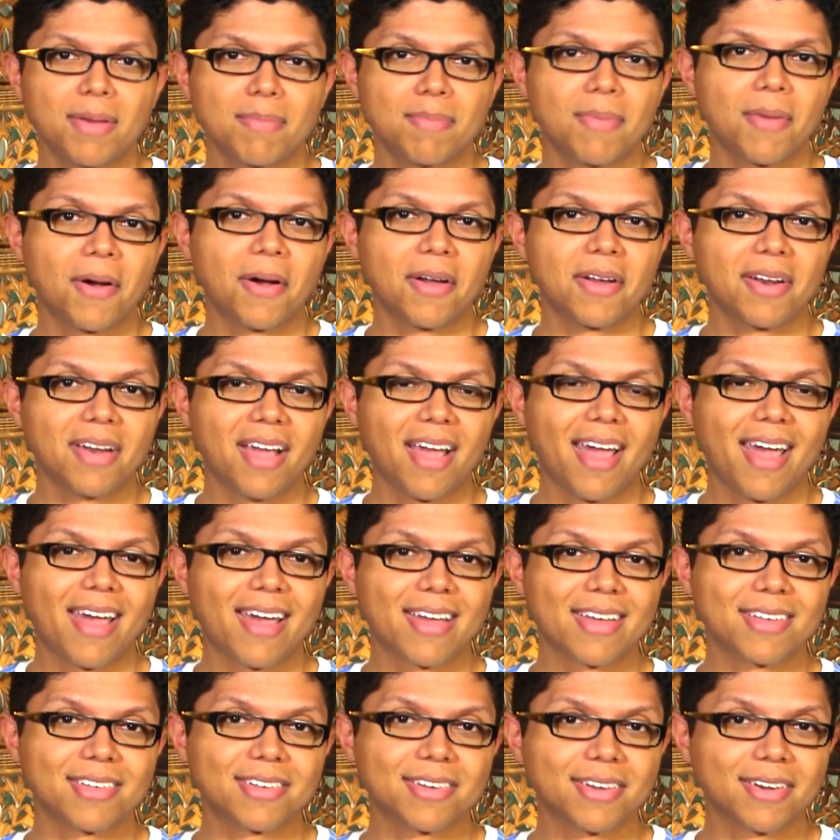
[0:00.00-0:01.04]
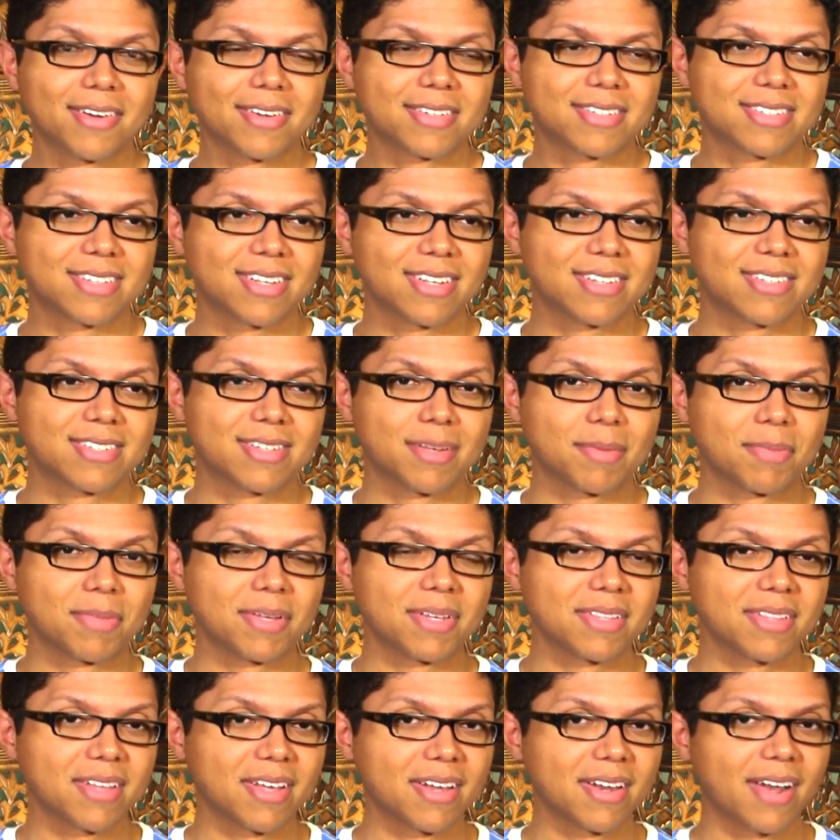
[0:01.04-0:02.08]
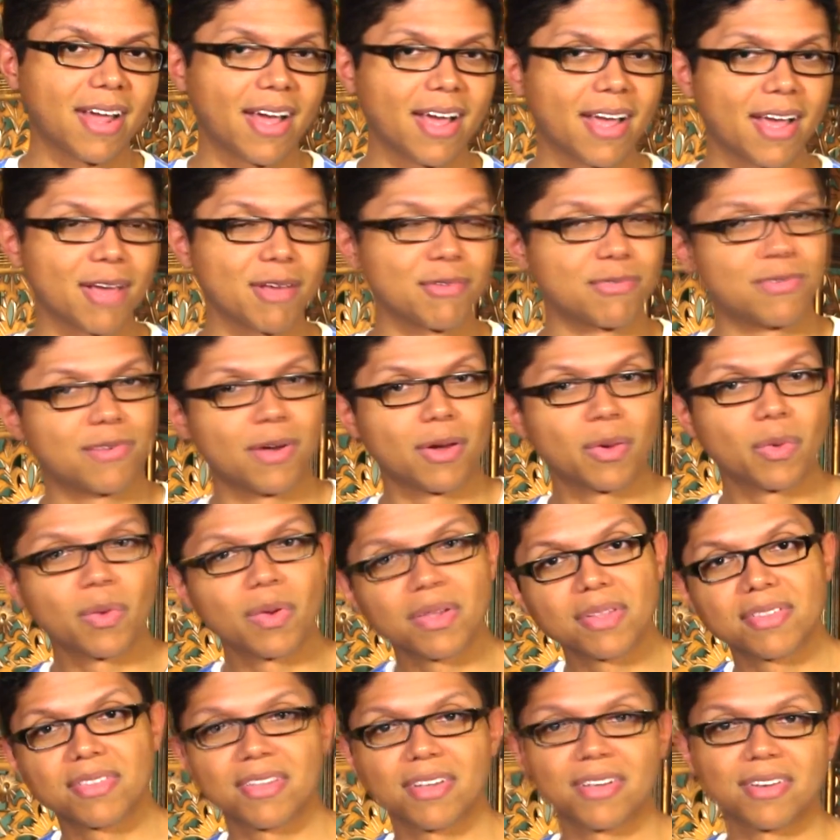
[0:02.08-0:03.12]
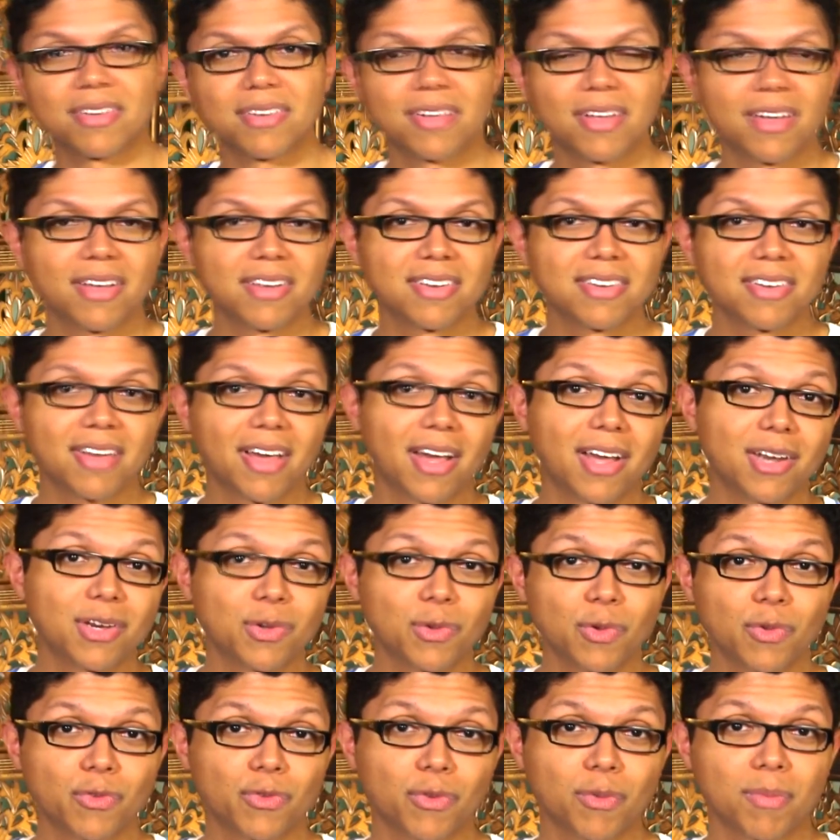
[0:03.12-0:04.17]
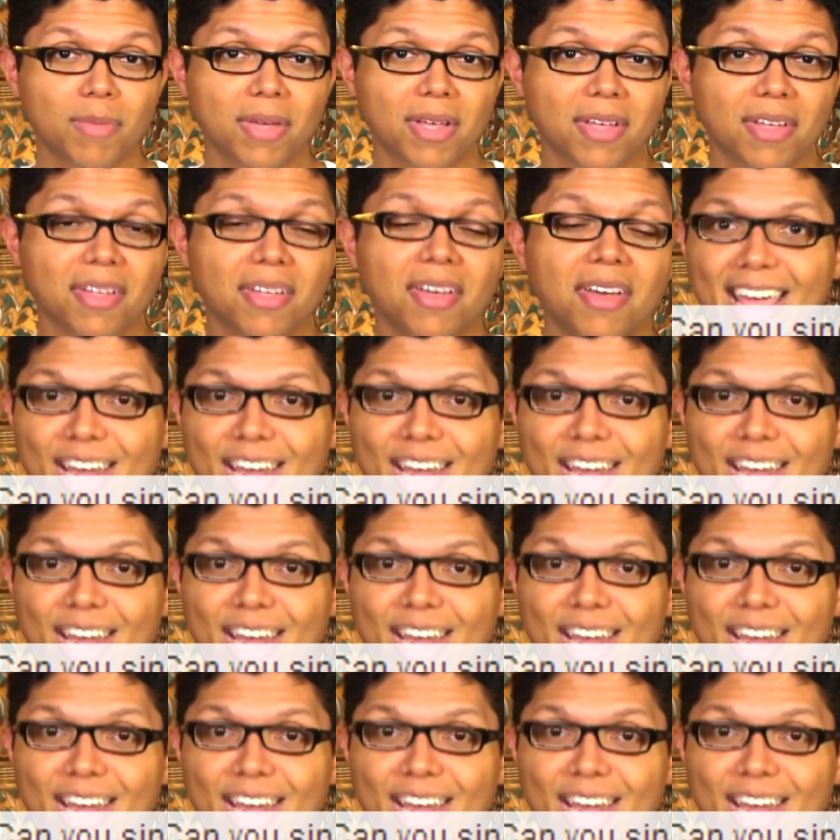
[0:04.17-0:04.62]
But hey, it's something that I have fun with, and I do it for me.